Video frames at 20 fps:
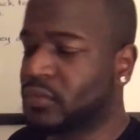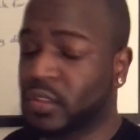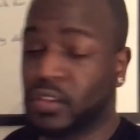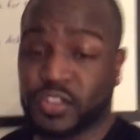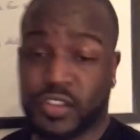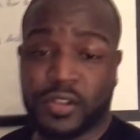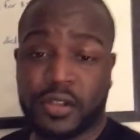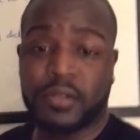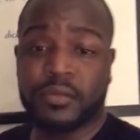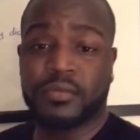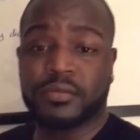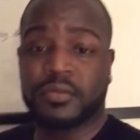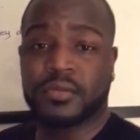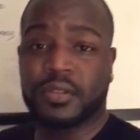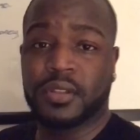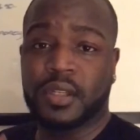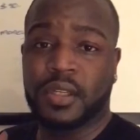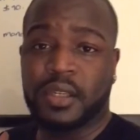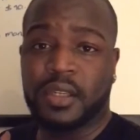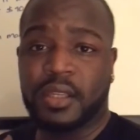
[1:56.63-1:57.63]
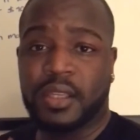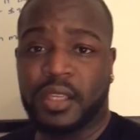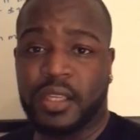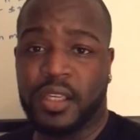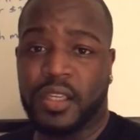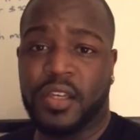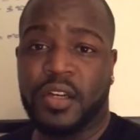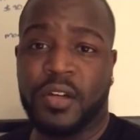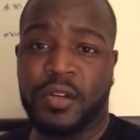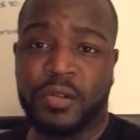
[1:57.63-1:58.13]
so
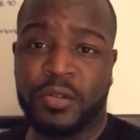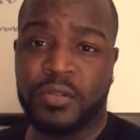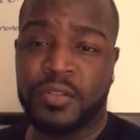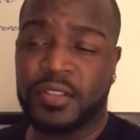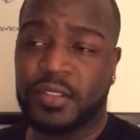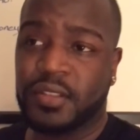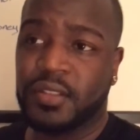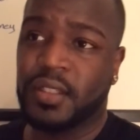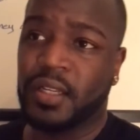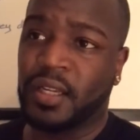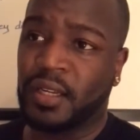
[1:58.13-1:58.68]
it goes,